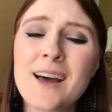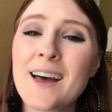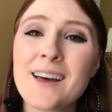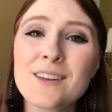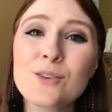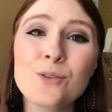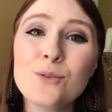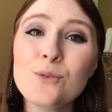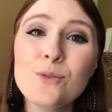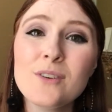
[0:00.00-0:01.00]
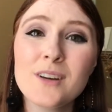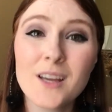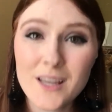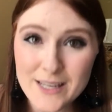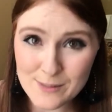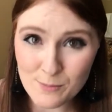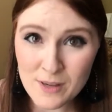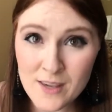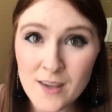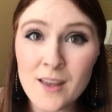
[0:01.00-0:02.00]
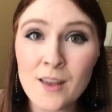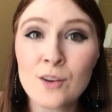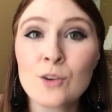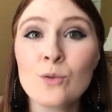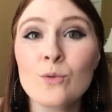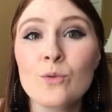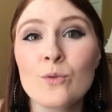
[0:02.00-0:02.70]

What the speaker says: I do. It's me and you.